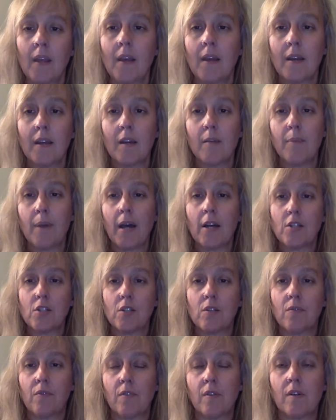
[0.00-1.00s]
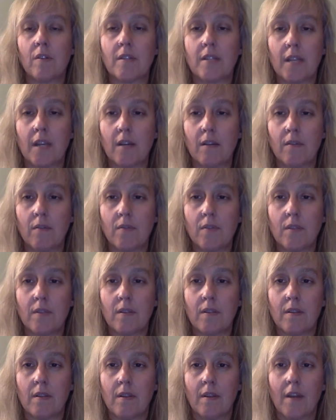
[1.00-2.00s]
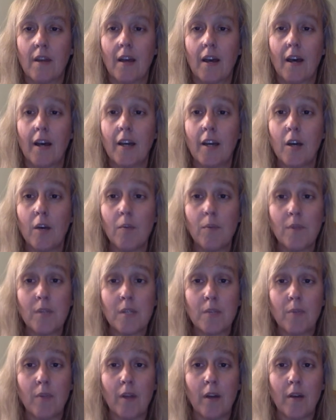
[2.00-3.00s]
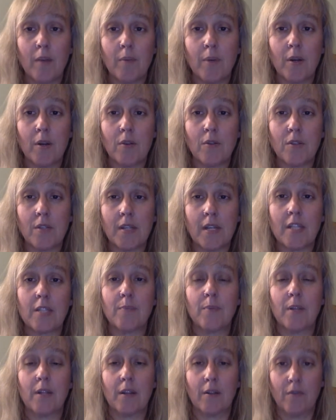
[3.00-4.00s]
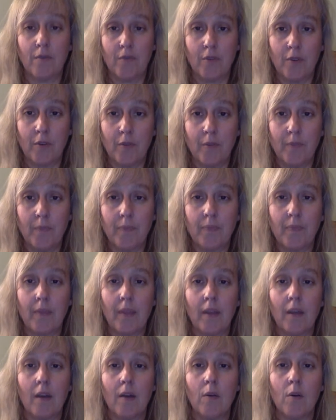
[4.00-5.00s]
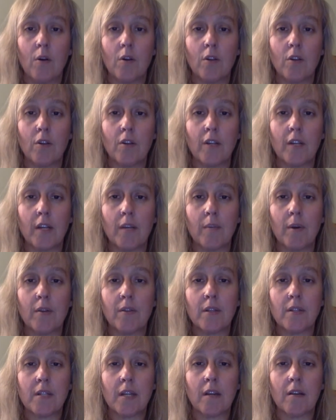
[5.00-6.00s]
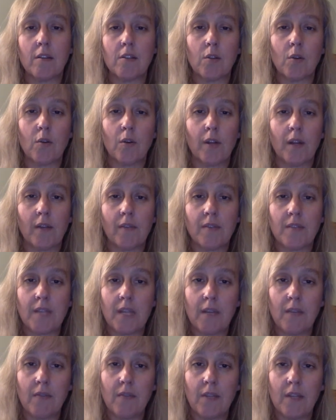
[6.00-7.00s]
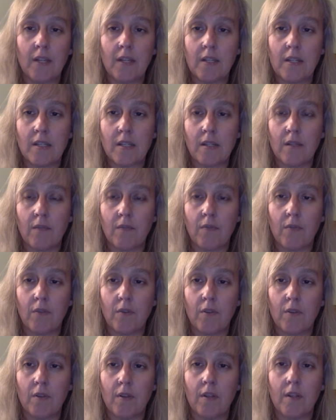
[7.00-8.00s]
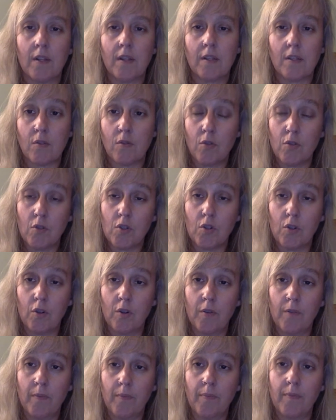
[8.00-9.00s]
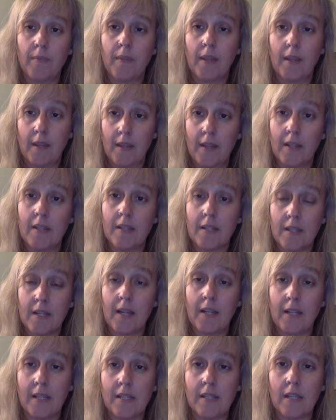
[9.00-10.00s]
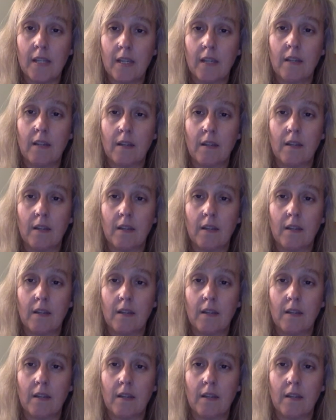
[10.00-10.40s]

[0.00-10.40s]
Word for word: Compassion for ourselves. I hope this blog post has been helpful. While learning about the territory of safety and discomfort is crucial, it is not easy.